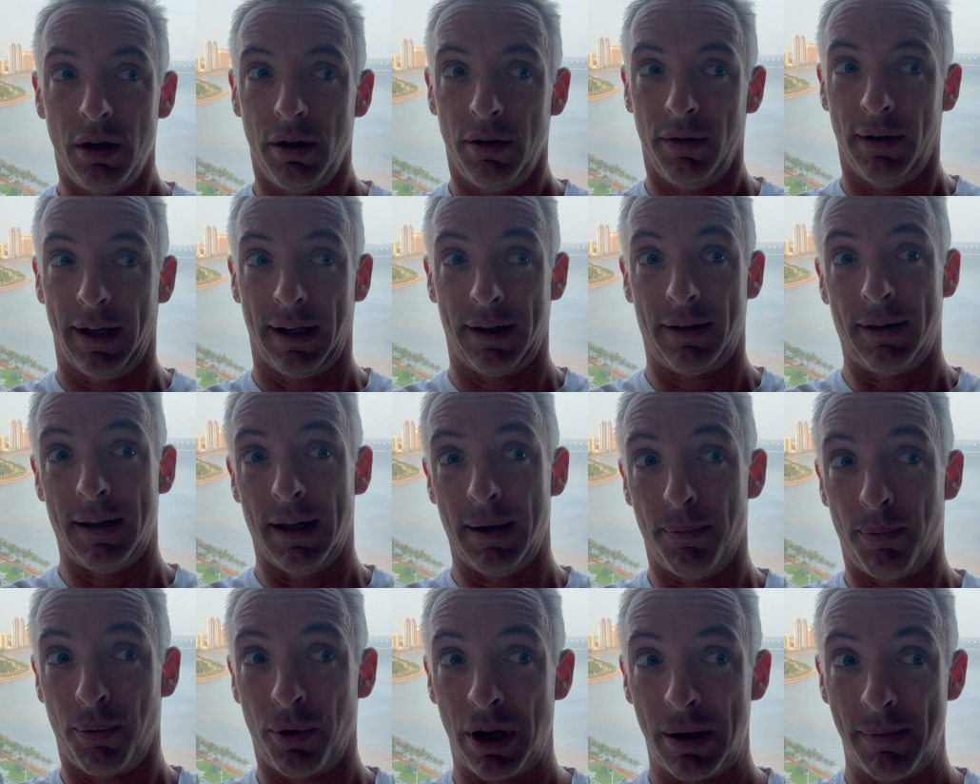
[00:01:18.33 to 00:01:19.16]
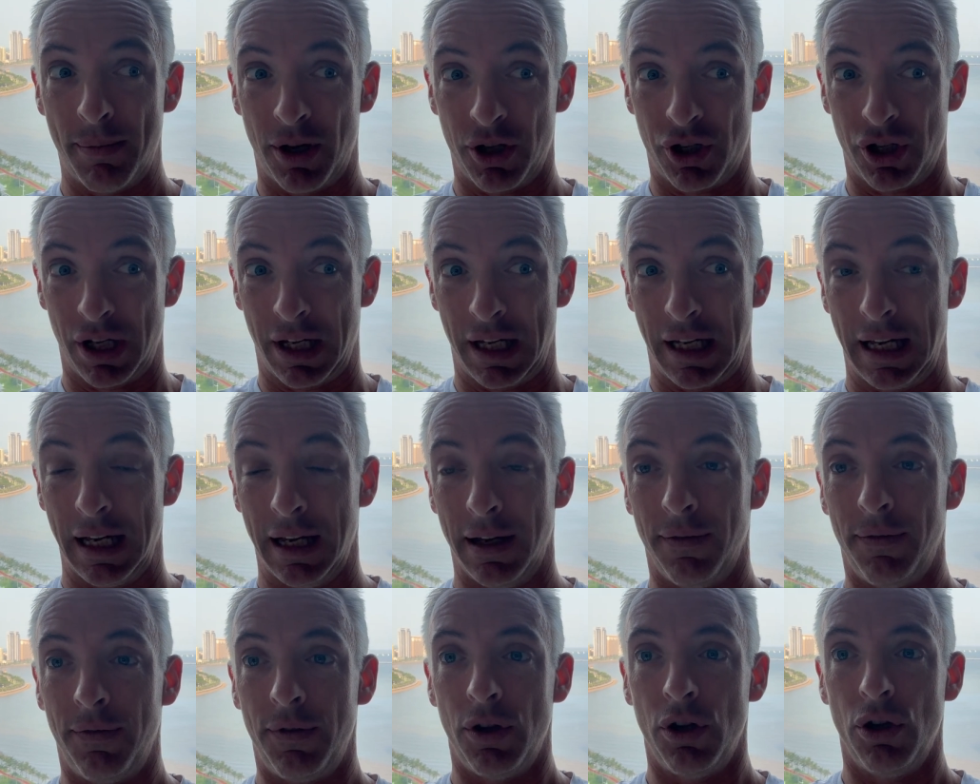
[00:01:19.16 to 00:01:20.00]
Like they pretty much
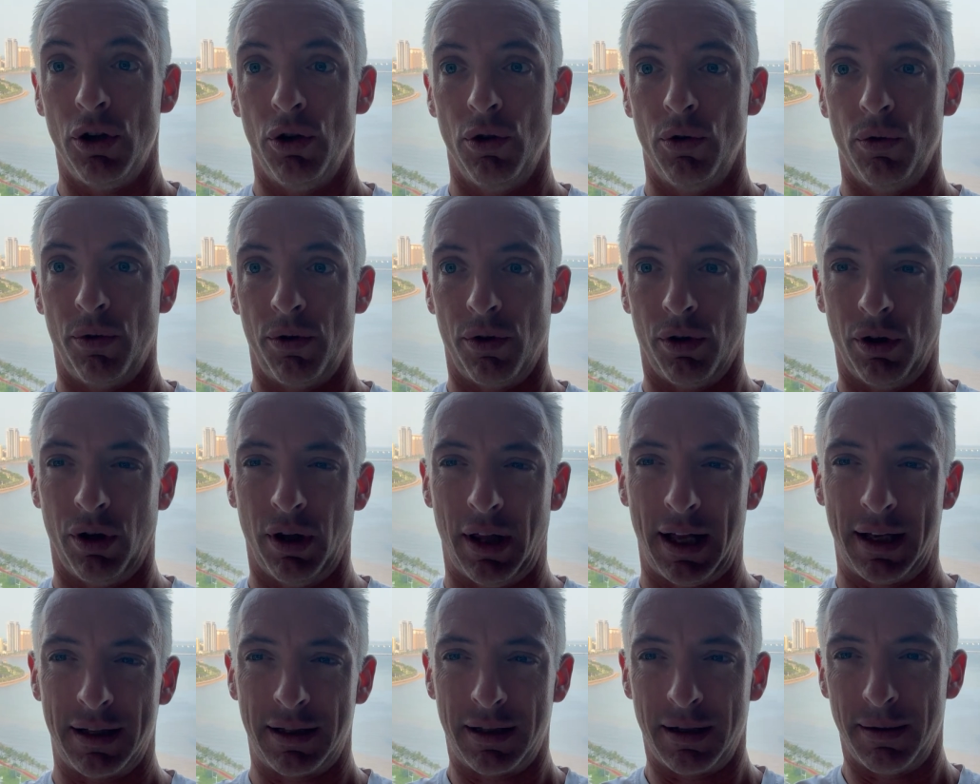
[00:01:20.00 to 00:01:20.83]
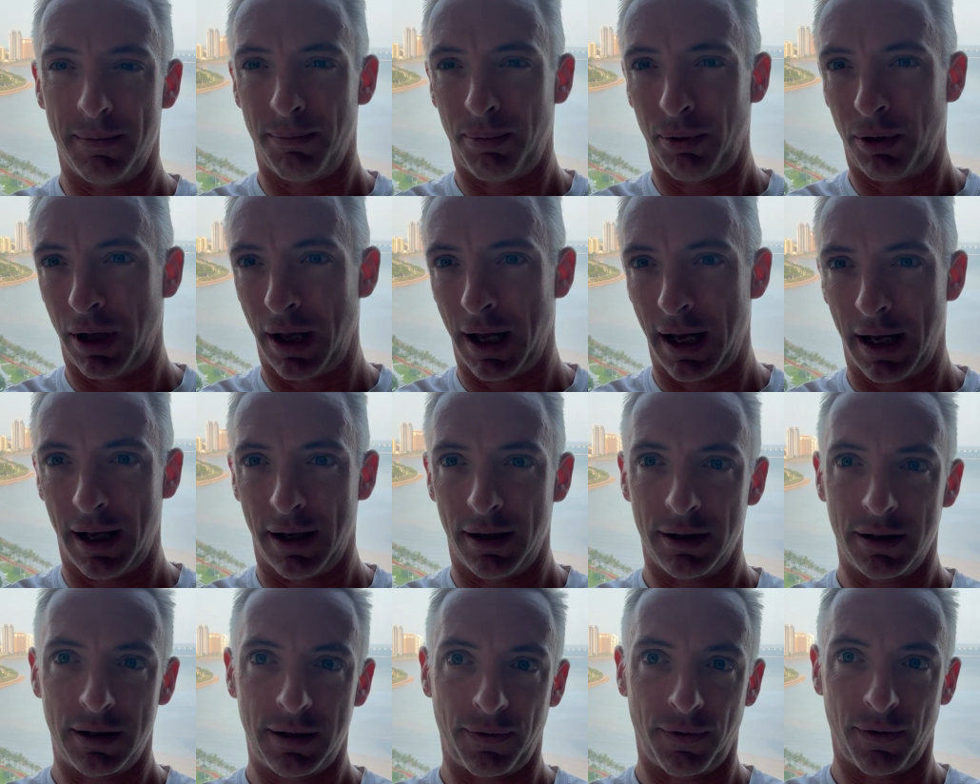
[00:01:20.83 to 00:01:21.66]
give you the lesson
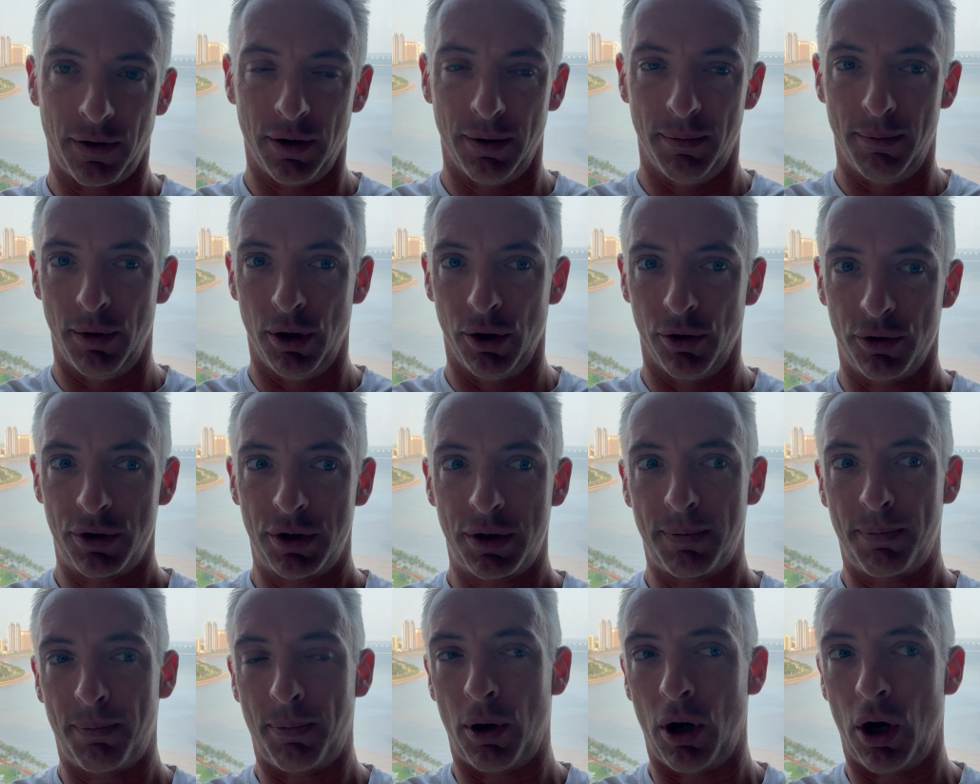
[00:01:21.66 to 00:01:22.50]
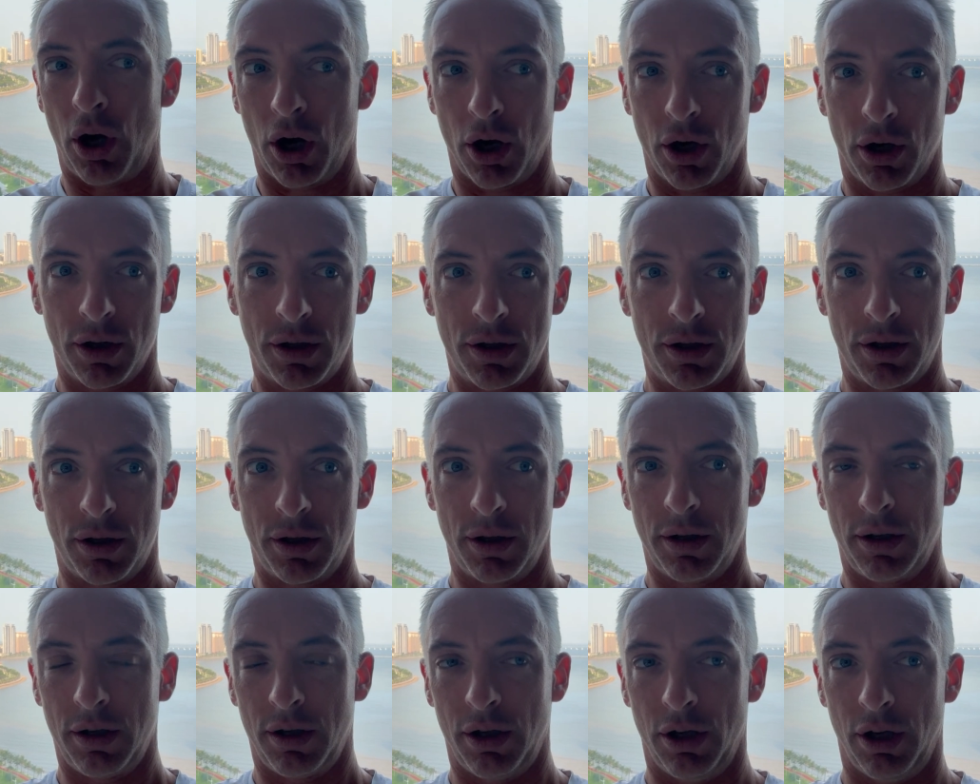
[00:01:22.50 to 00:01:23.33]
plans for the most part.
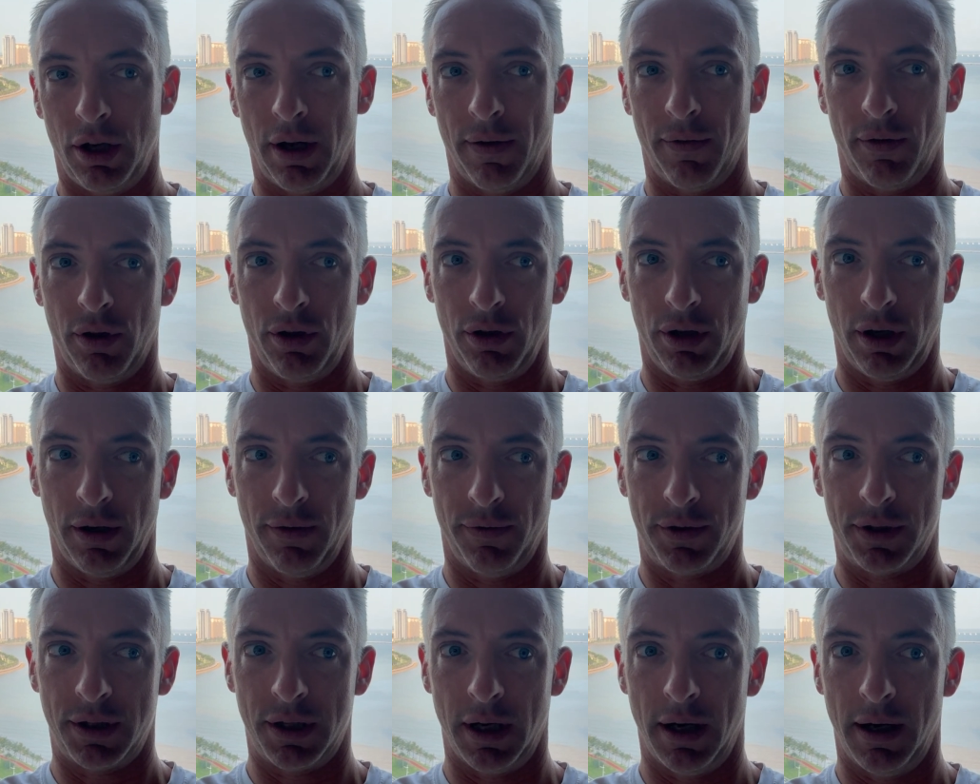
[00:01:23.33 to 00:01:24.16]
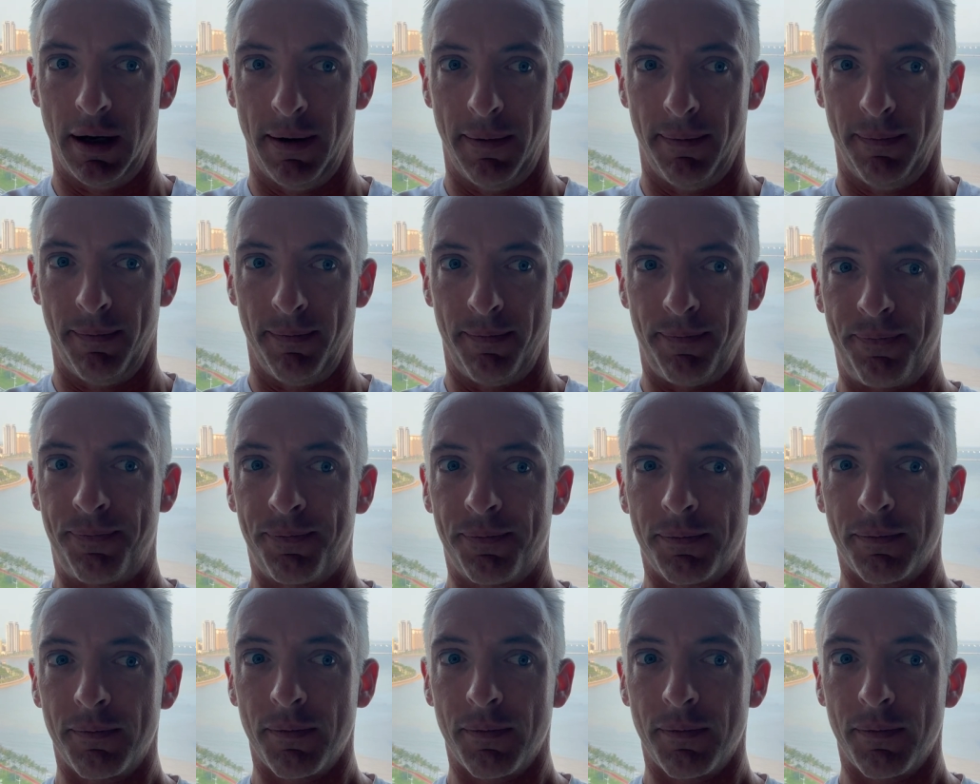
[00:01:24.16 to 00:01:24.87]
You have some